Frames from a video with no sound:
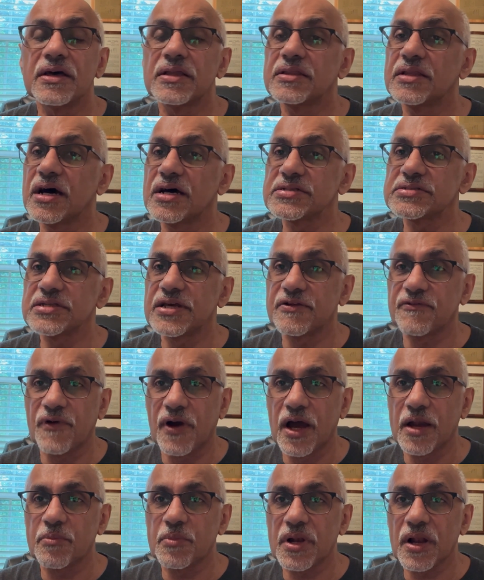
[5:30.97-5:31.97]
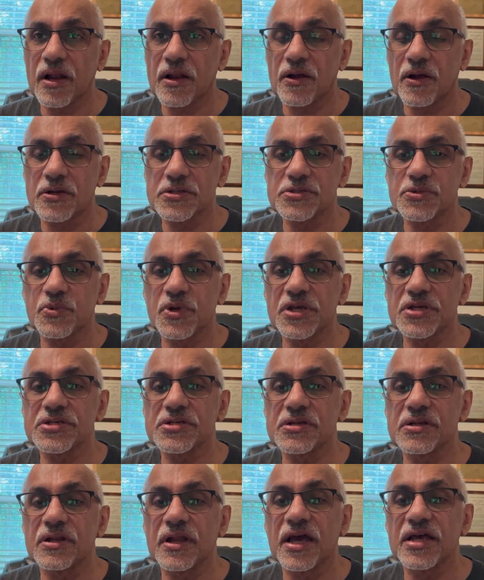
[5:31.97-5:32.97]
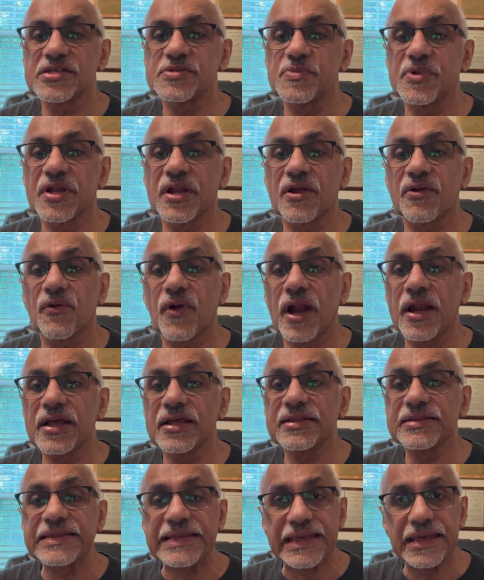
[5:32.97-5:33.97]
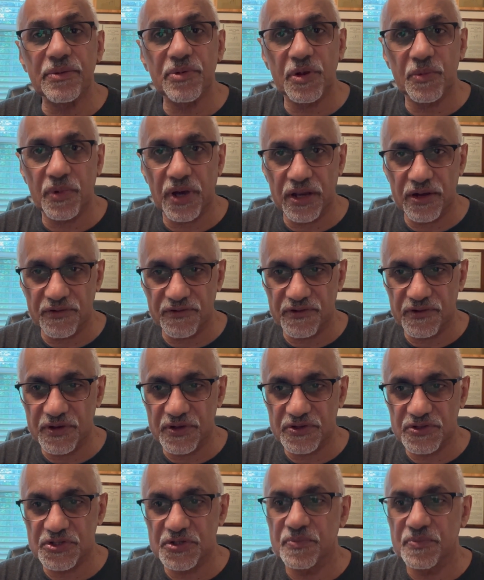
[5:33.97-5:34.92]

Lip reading: Thus, environmental conservation has been a running theme in my research.